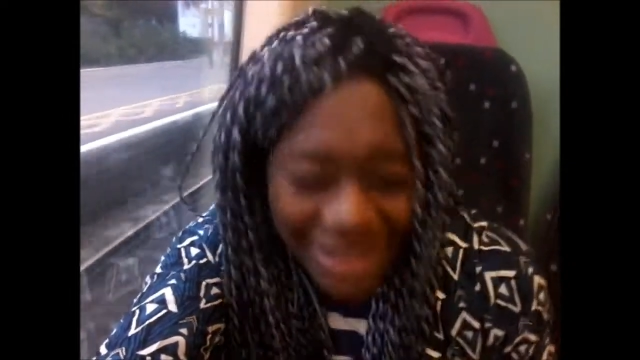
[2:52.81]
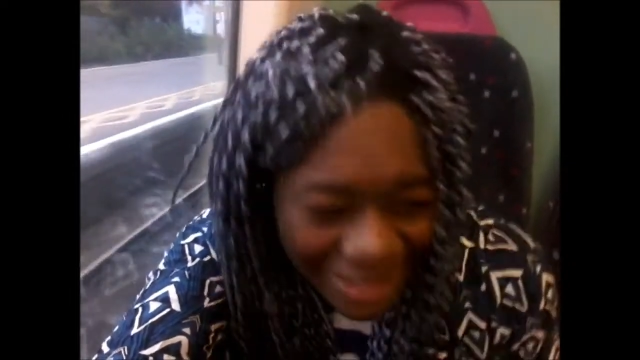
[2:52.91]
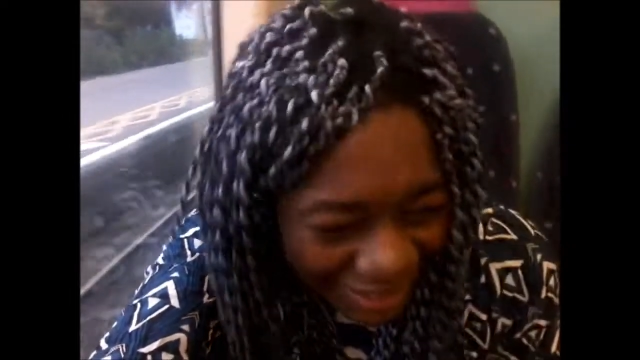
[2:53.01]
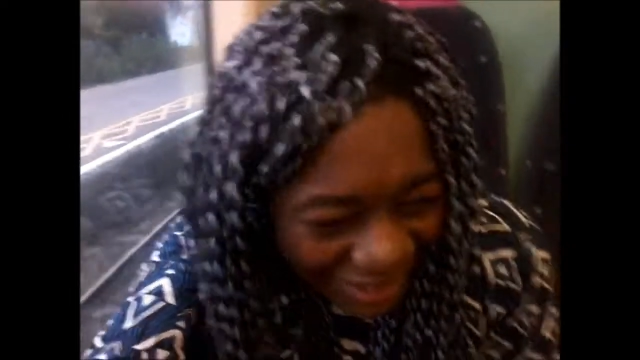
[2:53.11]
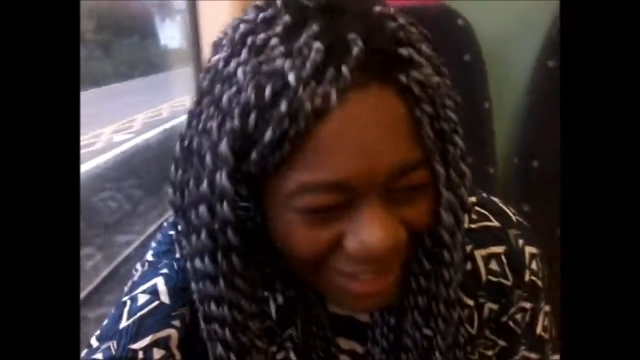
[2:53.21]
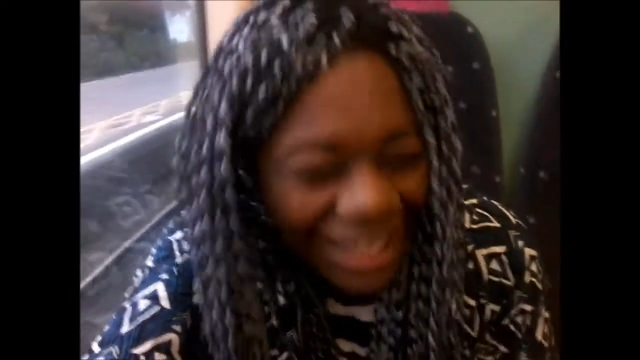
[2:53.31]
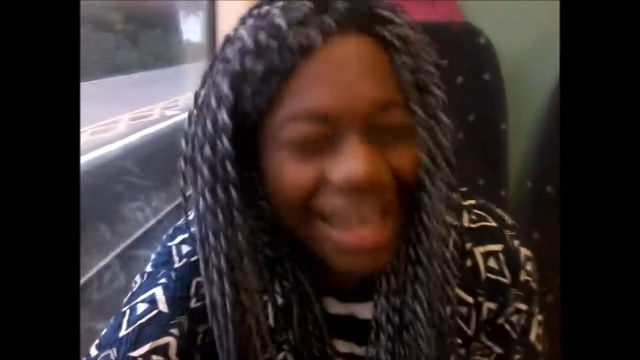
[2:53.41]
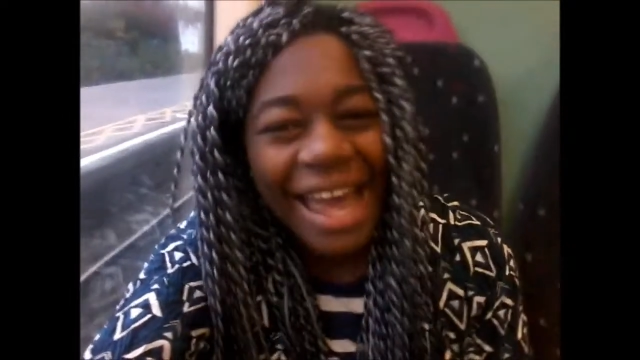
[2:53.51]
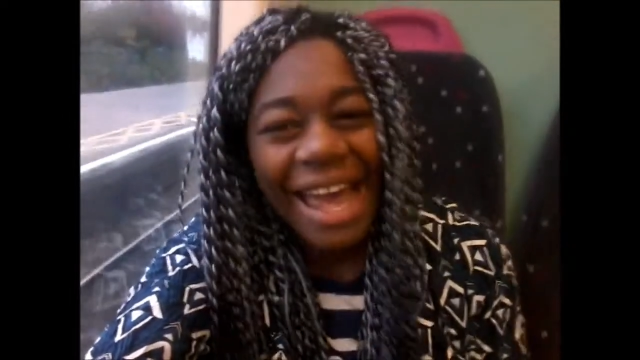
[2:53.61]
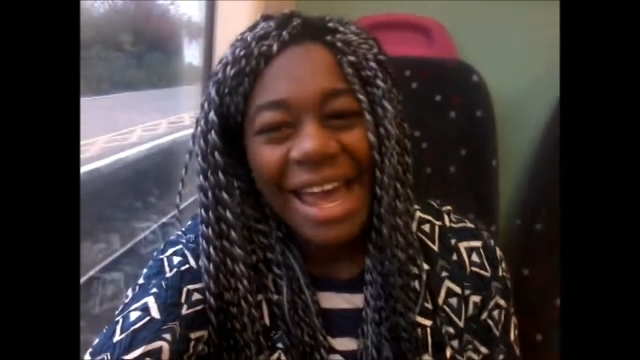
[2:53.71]
else.
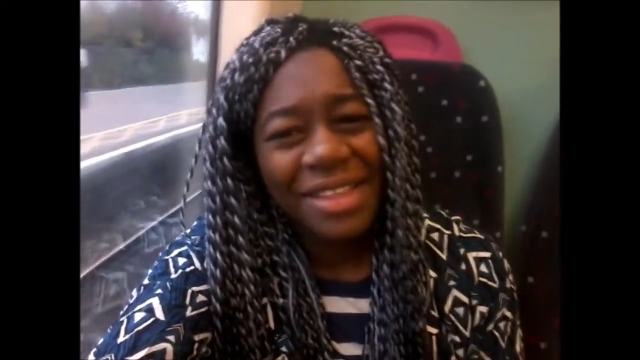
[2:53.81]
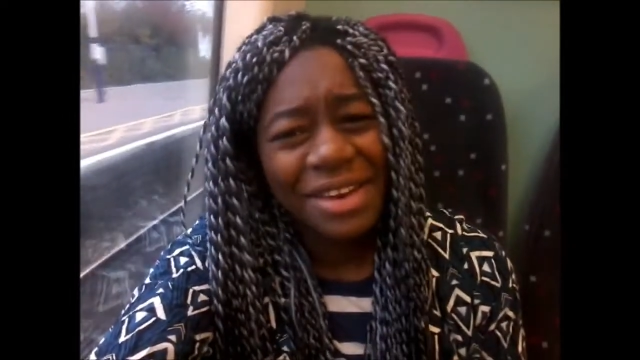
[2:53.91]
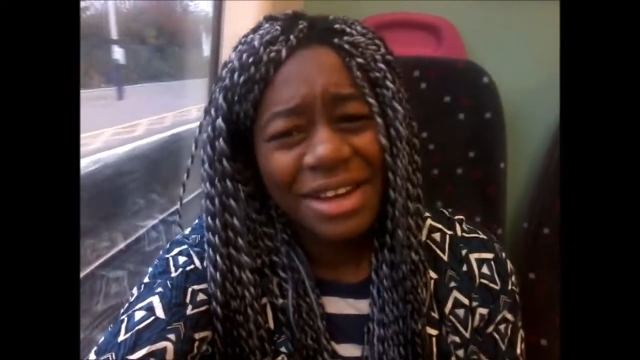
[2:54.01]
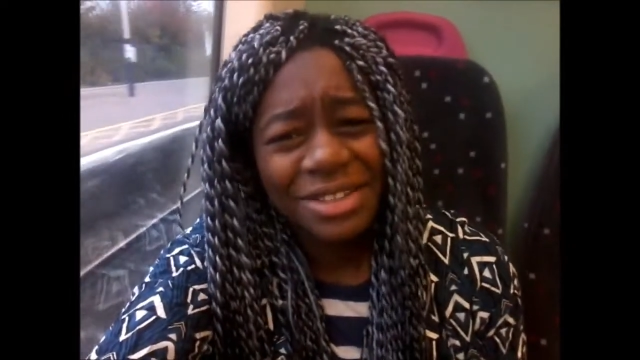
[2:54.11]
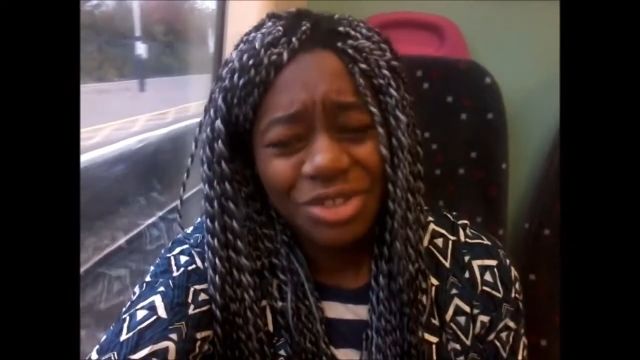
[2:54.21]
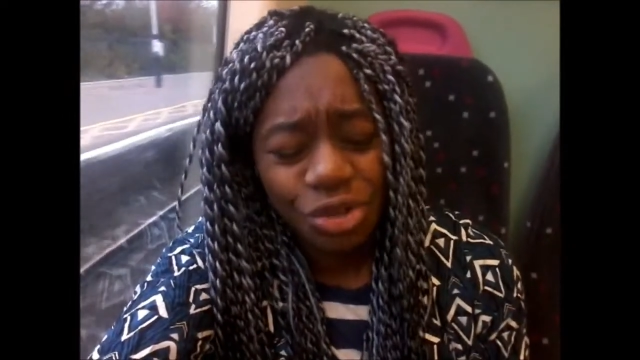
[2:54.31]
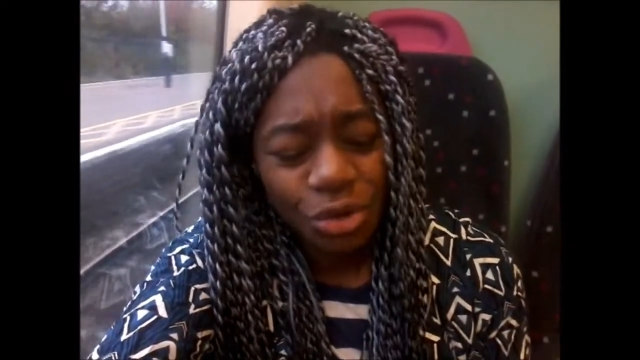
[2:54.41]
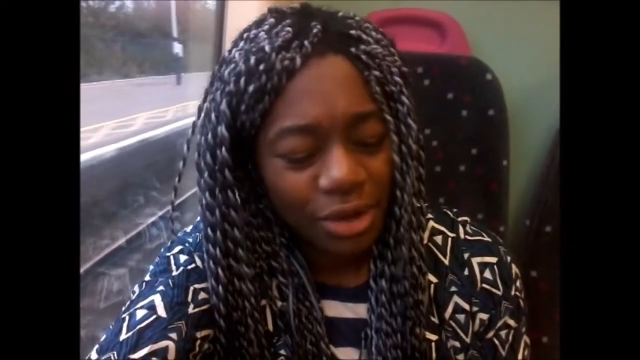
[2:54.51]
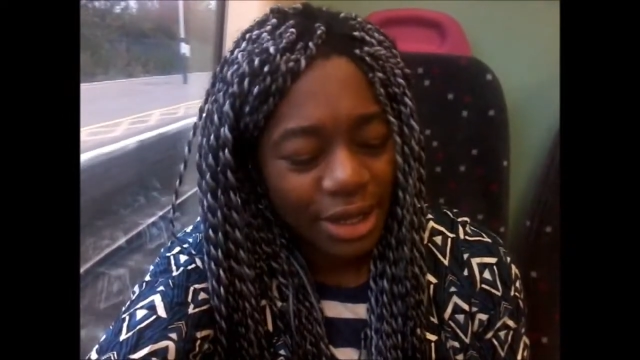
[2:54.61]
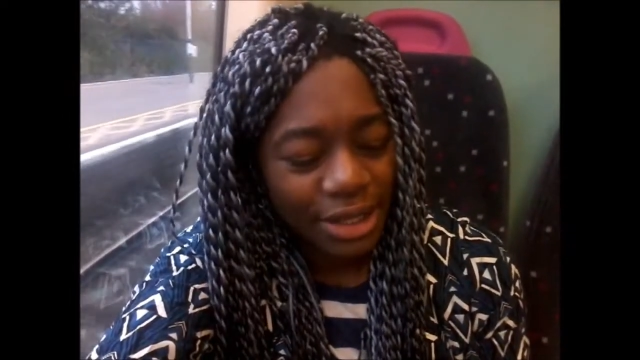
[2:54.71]
and they're nice and
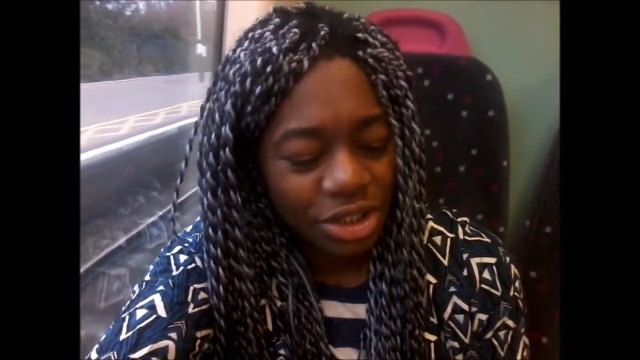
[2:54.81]
short.